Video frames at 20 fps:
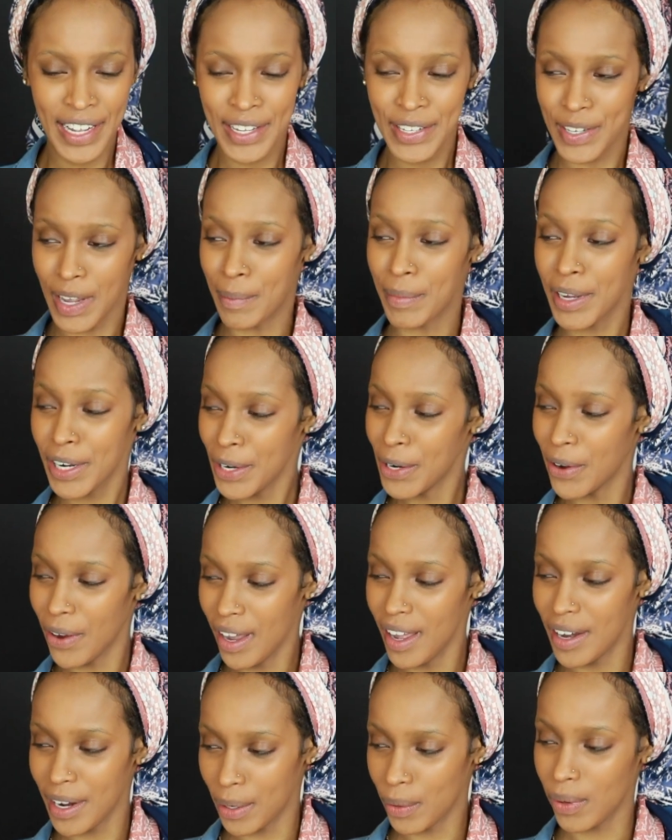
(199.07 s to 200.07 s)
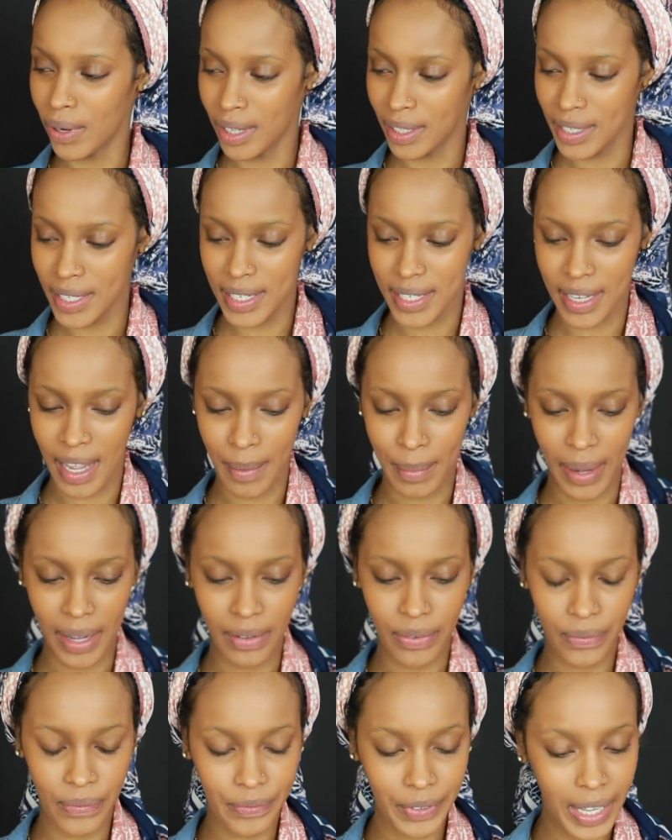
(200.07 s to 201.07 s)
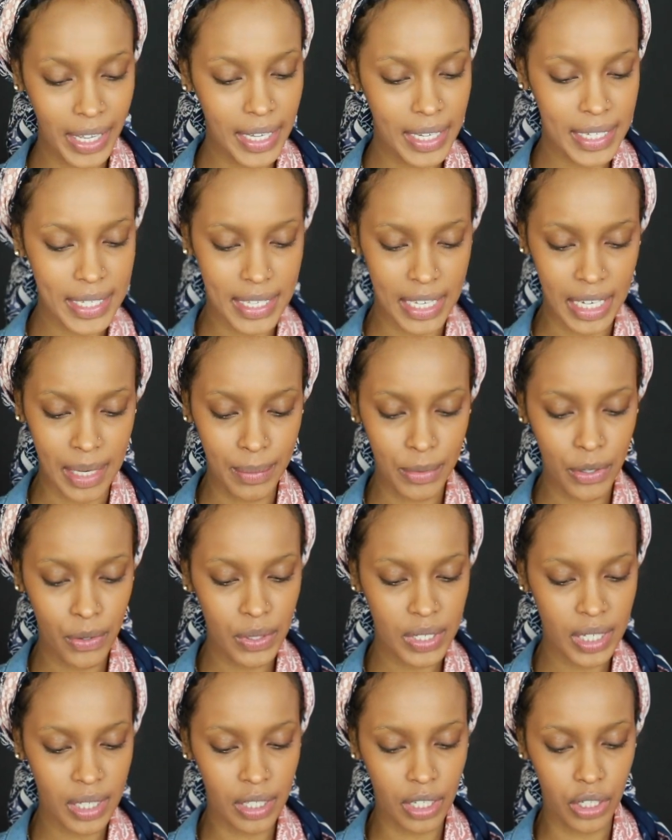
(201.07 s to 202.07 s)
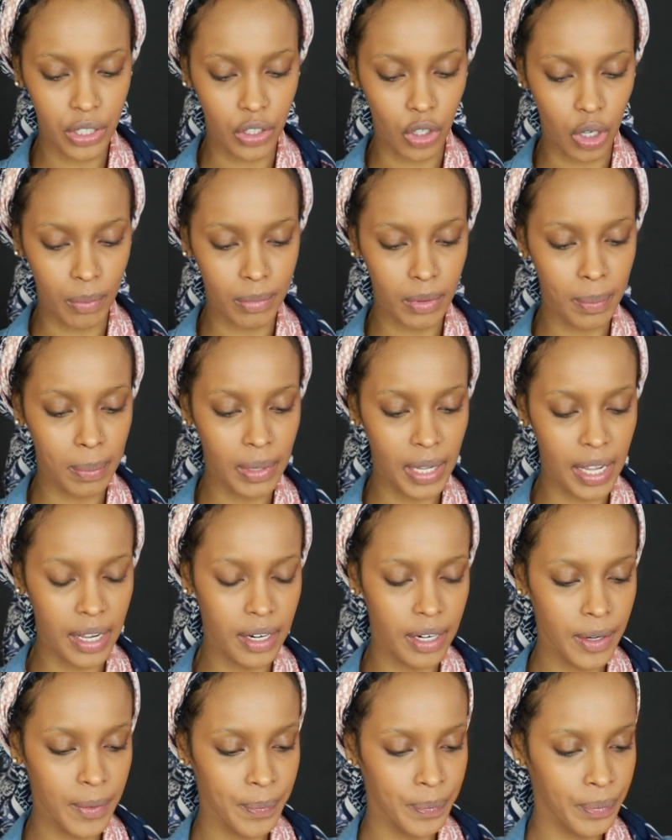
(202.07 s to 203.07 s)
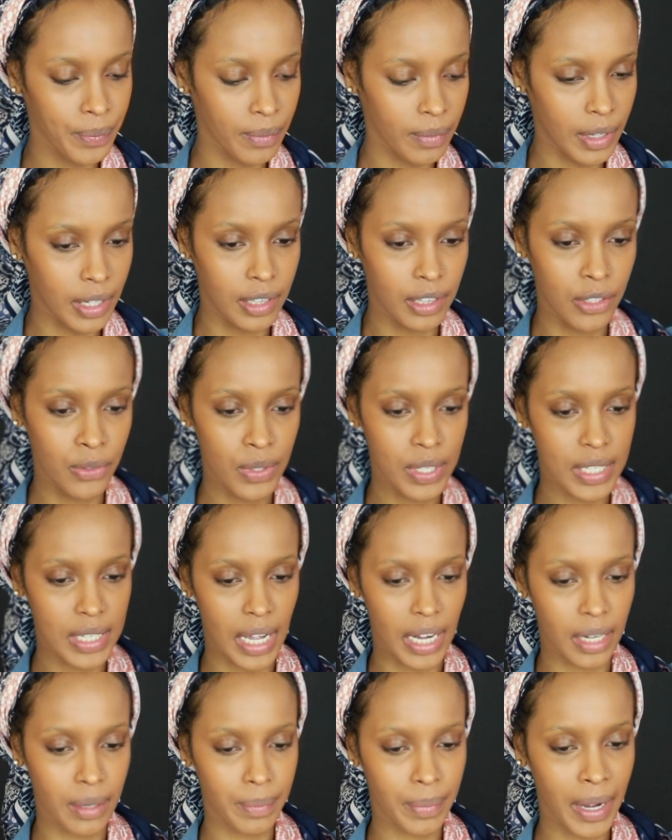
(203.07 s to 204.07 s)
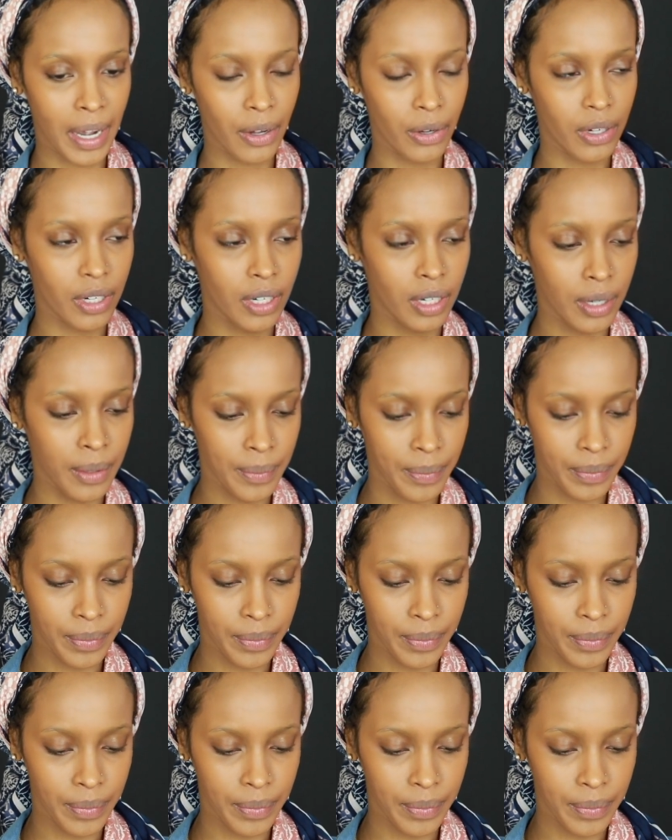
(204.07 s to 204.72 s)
So I'm going to go ahead and quickly set my face, and I'm using the Derma Blend Loose Setting Powder.